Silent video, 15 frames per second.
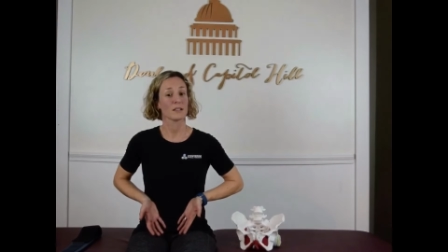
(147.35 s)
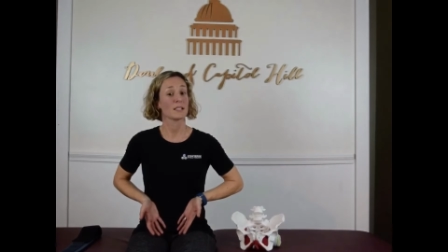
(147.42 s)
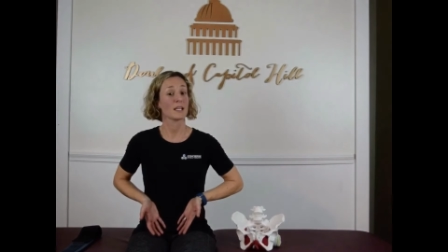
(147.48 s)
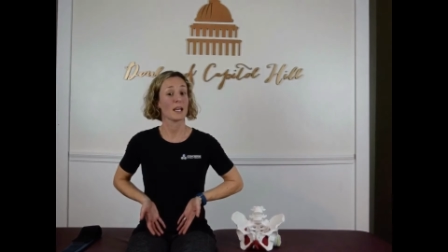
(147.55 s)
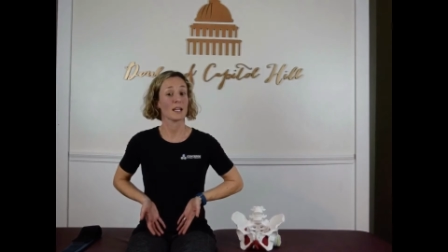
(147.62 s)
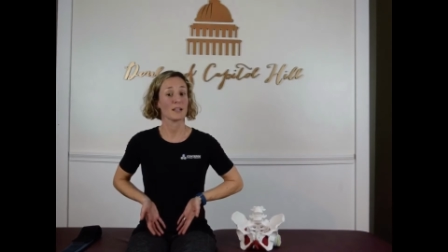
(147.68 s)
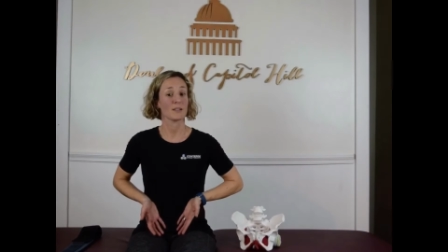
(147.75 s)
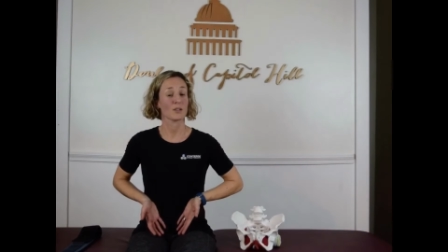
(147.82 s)

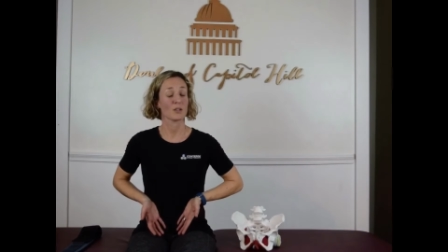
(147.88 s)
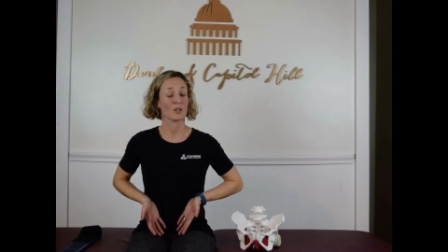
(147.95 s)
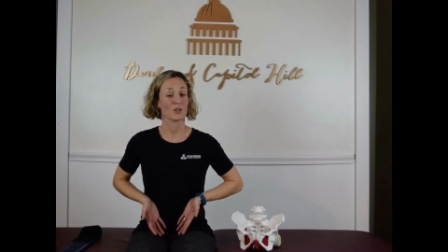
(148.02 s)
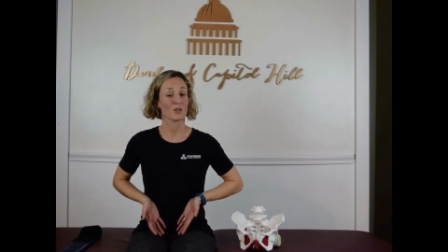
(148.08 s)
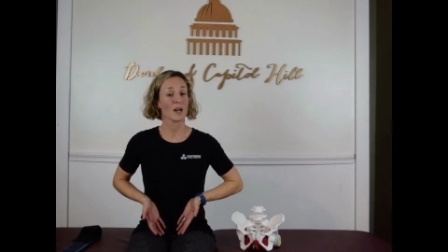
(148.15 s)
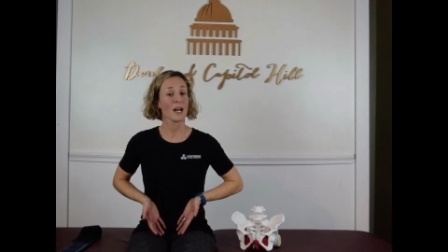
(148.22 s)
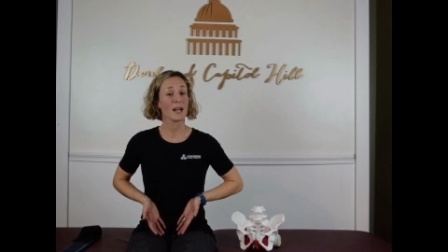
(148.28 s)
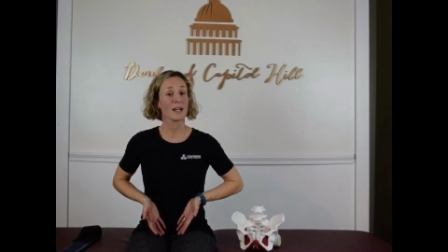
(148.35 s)
tighten,
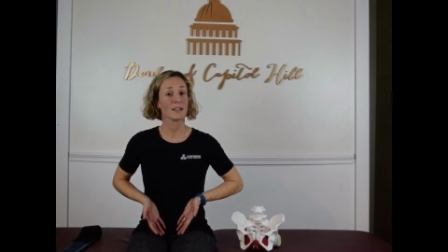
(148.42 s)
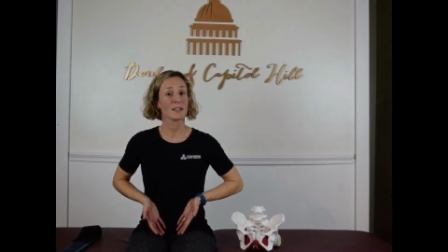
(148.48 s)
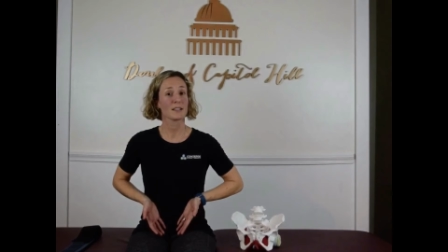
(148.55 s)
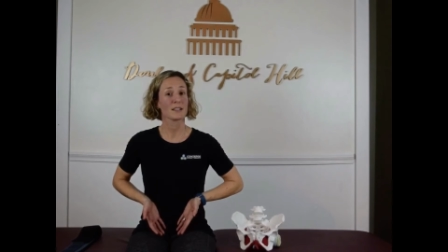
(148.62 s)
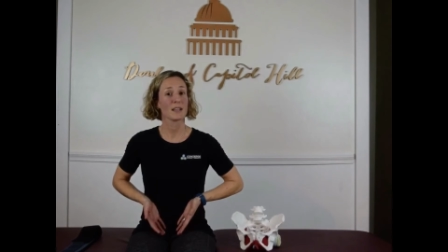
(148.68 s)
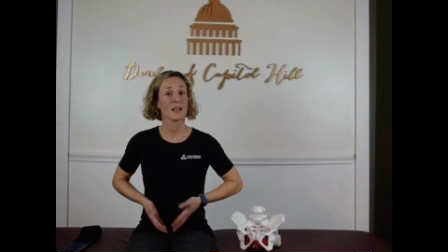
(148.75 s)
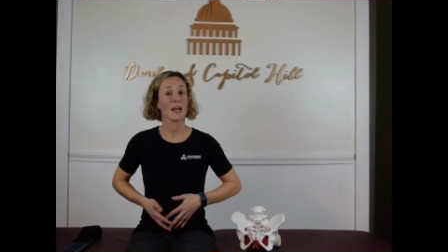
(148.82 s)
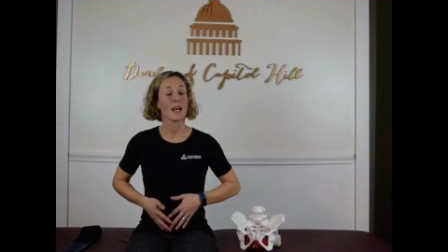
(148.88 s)

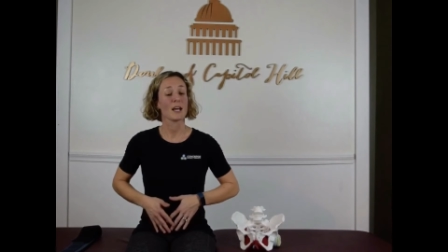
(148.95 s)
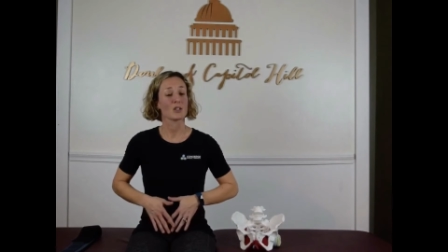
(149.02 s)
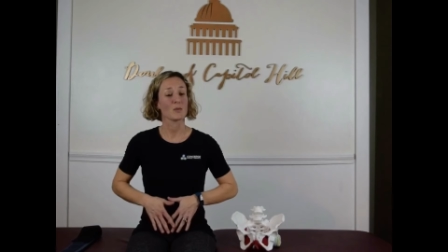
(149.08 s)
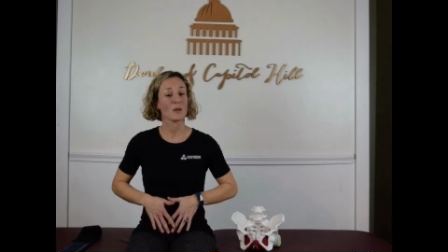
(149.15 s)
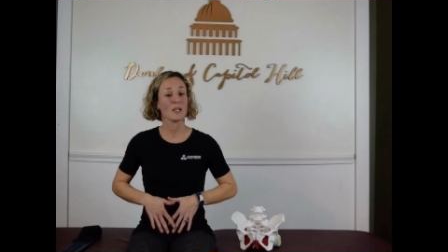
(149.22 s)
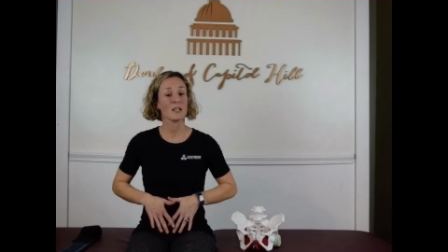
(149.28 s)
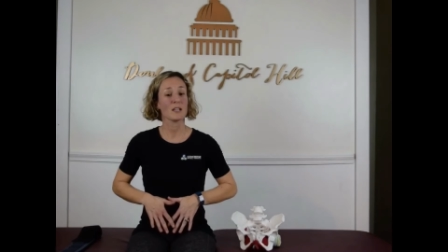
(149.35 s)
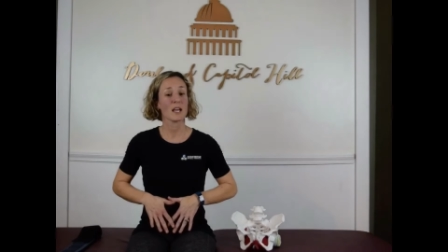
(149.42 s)
contract. As you
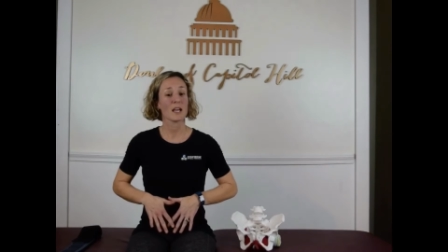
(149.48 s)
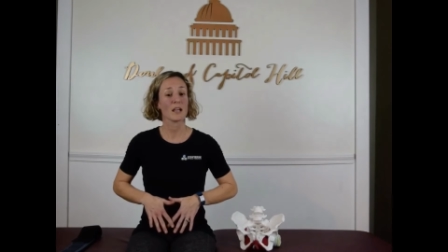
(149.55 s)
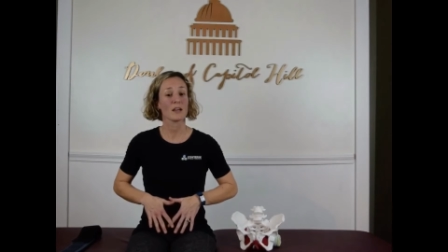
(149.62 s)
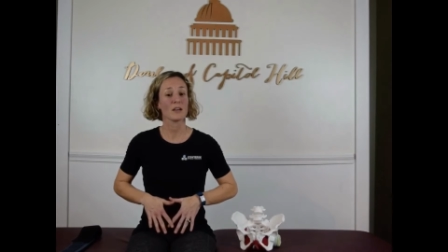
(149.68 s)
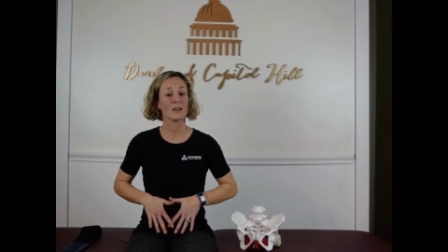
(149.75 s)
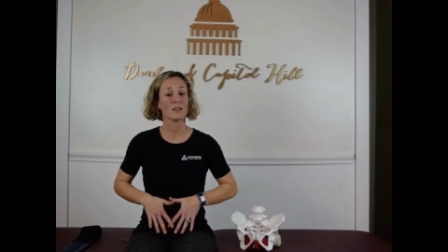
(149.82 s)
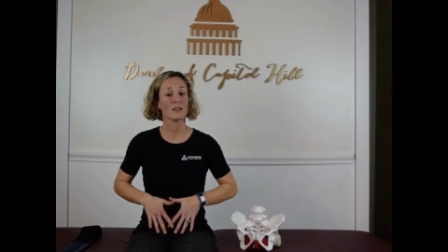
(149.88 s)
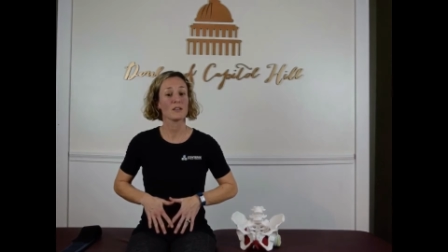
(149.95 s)

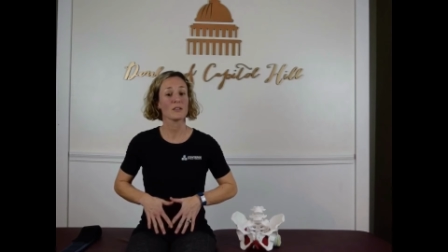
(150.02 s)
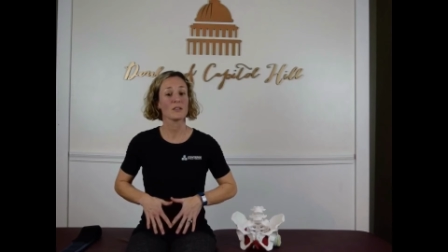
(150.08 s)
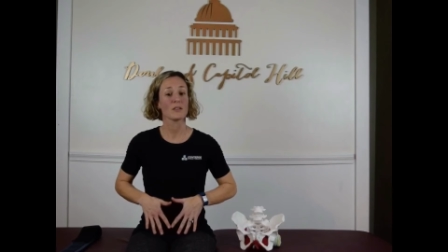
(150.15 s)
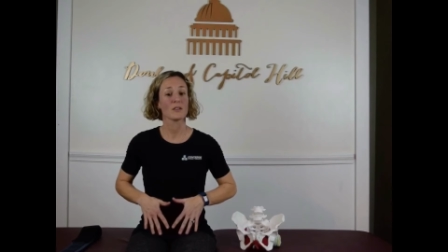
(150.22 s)
inhale,